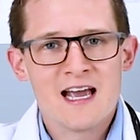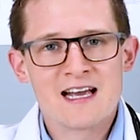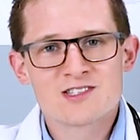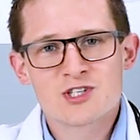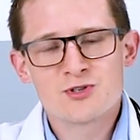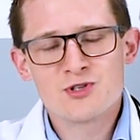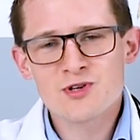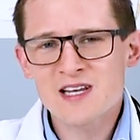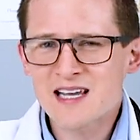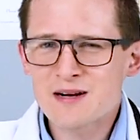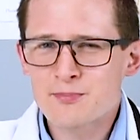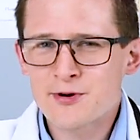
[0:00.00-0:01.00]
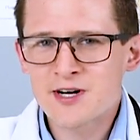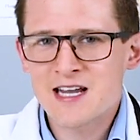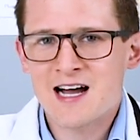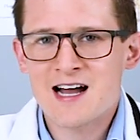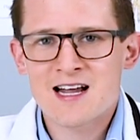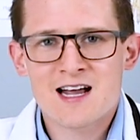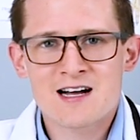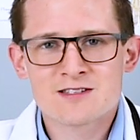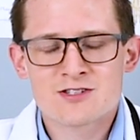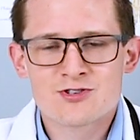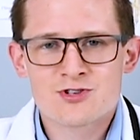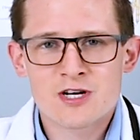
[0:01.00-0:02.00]
and so you can get a pretty high
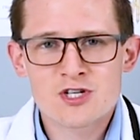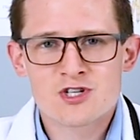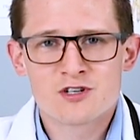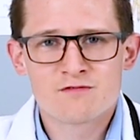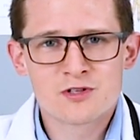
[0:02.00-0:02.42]
concentration